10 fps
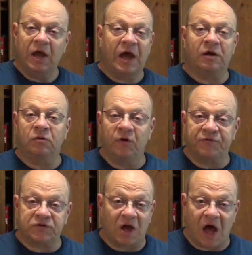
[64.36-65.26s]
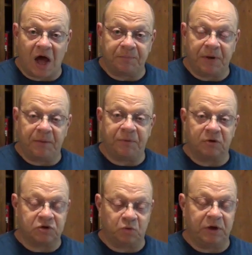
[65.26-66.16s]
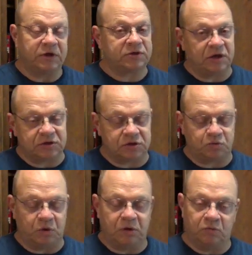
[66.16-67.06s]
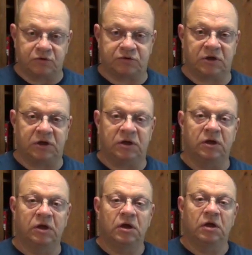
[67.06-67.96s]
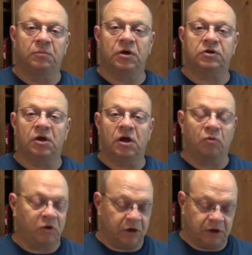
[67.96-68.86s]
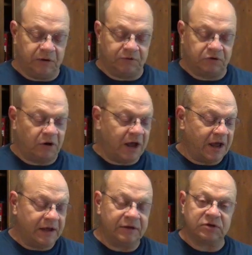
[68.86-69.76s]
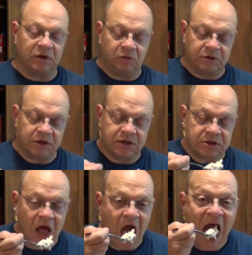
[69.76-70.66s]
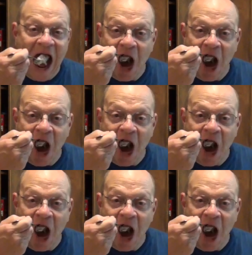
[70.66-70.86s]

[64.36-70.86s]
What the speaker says: I don't know if it's a hot pepper or sweet. It says it's sweet. We'll see. But we're going to give it a try and see what it tastes like.